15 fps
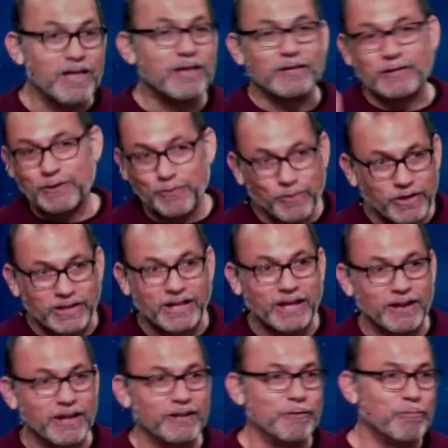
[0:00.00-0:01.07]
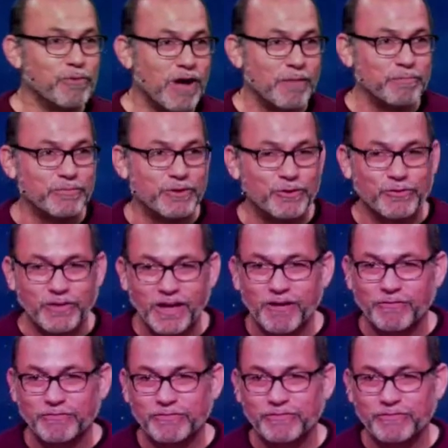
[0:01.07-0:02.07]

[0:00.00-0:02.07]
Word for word: You could get into problems yourself.